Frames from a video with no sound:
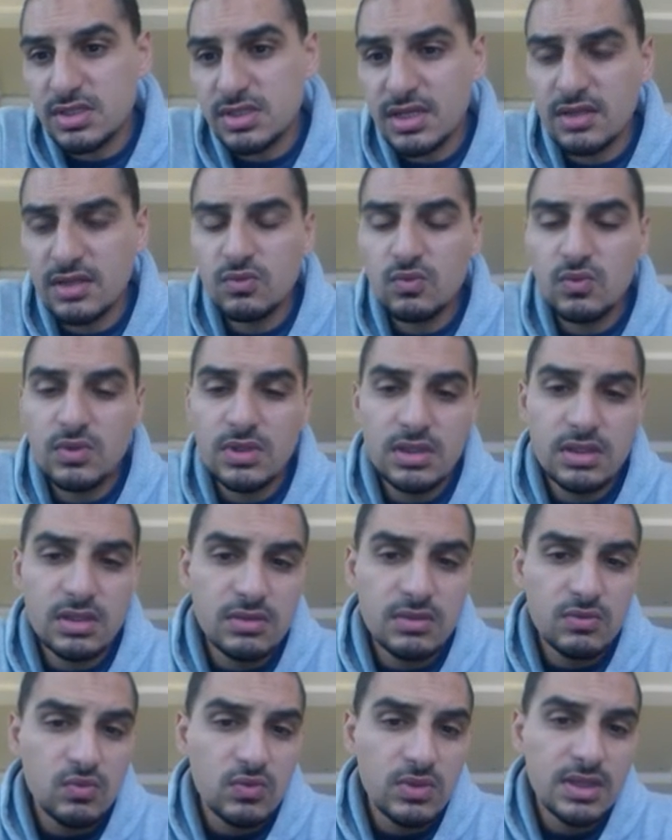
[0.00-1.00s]
and
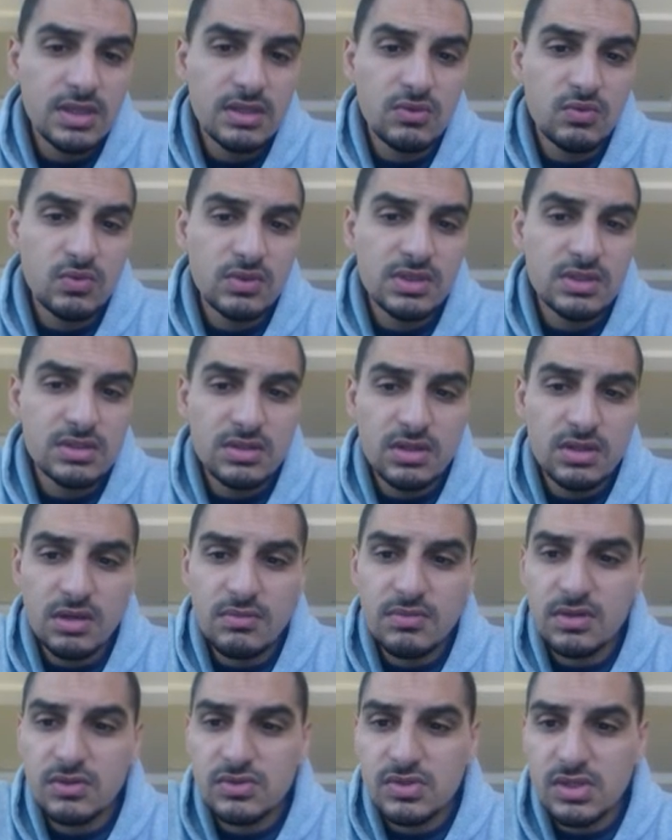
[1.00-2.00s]
we describe
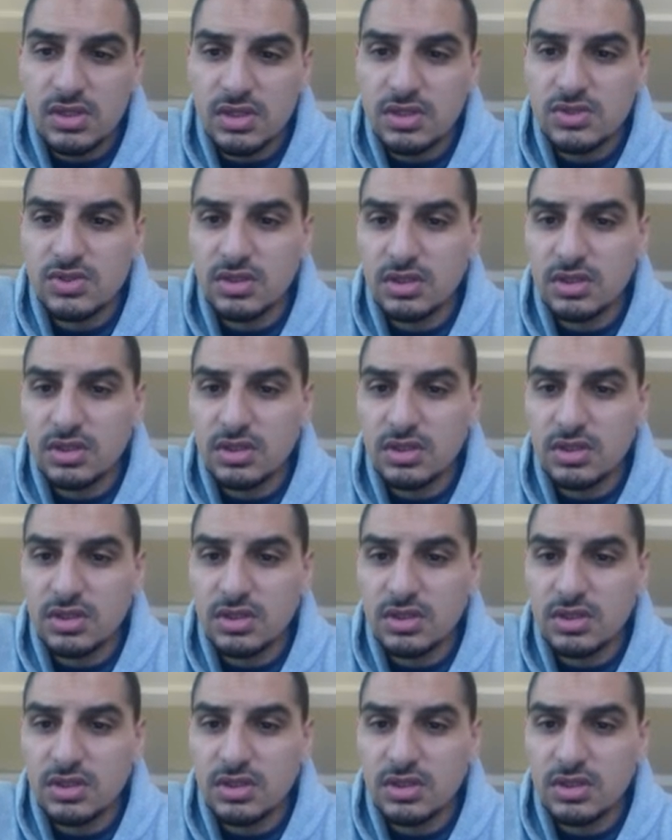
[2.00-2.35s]
the oxidation